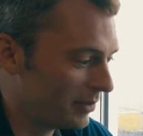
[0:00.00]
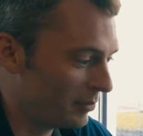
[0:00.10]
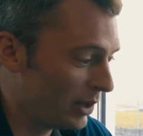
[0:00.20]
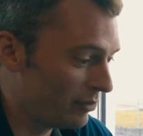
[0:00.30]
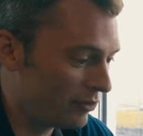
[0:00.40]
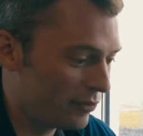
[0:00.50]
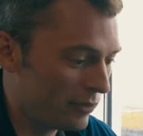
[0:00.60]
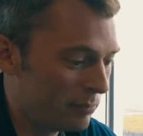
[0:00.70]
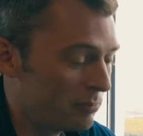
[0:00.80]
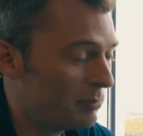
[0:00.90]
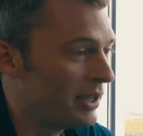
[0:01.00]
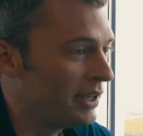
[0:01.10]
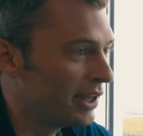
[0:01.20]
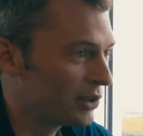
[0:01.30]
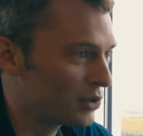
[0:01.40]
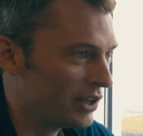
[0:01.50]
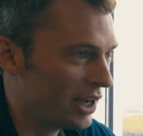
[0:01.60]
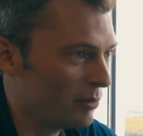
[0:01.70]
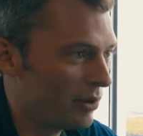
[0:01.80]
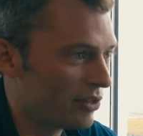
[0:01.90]
We've been here
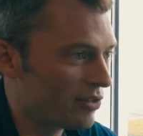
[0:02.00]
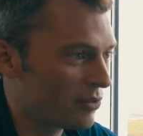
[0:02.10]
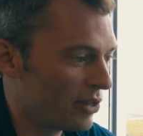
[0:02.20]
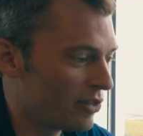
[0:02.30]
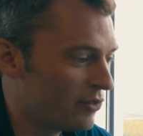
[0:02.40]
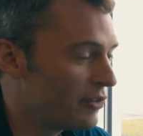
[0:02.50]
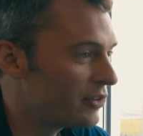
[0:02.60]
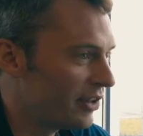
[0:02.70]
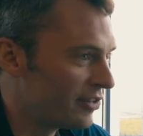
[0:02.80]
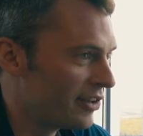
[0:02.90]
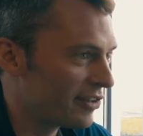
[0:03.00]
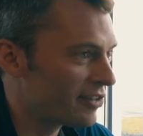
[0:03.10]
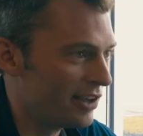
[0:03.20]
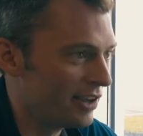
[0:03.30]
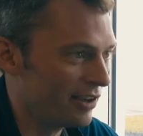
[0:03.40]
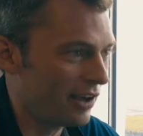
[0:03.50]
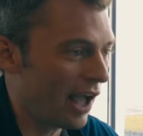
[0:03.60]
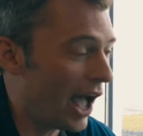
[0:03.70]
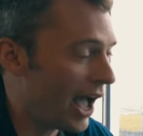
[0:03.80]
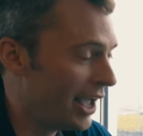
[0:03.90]
today with 50, 60
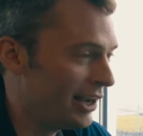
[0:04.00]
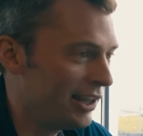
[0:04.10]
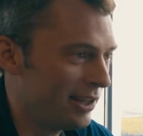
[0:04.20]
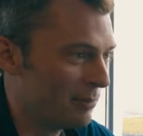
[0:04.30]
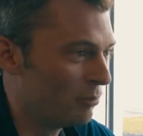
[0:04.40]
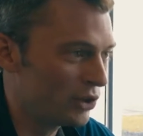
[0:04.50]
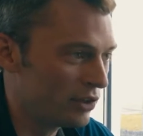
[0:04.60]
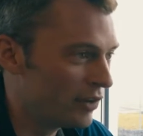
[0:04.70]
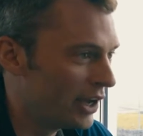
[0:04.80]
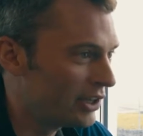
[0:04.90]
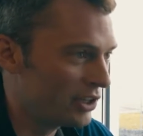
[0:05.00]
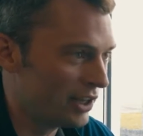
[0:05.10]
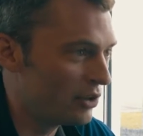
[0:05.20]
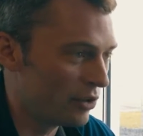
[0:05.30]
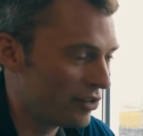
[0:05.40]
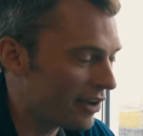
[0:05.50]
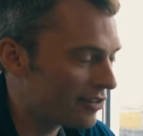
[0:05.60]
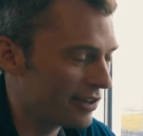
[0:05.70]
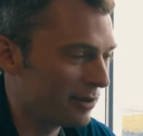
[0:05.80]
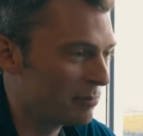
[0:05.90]
highly motivated,
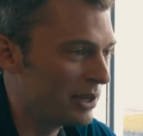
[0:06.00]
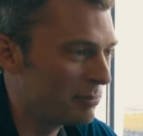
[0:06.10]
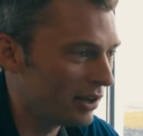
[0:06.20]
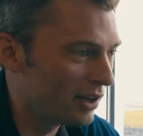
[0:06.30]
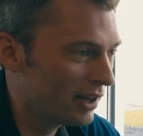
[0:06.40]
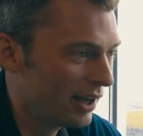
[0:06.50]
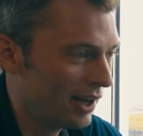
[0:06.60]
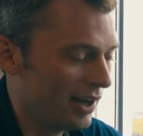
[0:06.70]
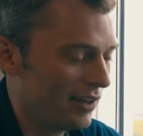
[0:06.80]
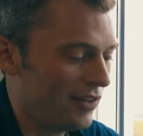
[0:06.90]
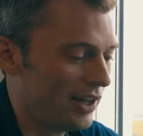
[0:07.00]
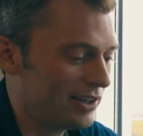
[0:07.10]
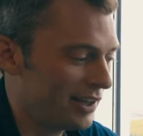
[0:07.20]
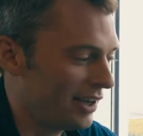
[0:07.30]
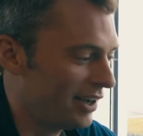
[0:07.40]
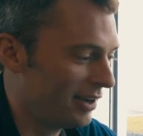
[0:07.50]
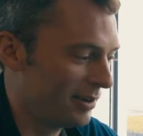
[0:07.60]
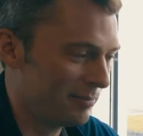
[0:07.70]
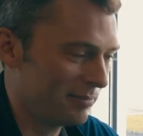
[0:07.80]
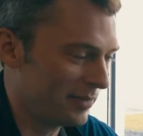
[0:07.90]
enthusiastic people that
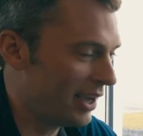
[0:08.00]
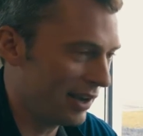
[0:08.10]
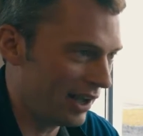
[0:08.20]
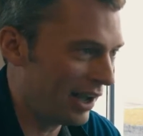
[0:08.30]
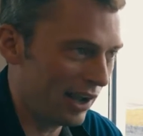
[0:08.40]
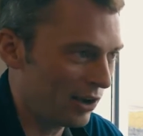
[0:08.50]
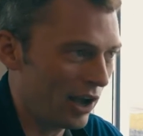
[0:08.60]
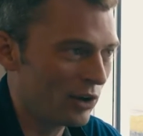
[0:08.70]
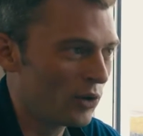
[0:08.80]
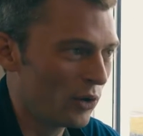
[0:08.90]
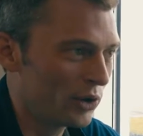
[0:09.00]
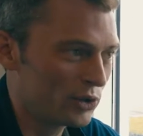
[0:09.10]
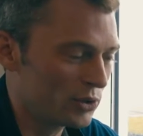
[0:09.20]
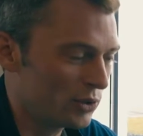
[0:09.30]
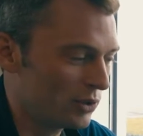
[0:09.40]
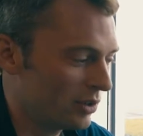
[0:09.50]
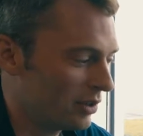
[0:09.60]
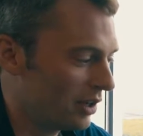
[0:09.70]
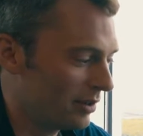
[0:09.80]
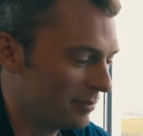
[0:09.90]
are going to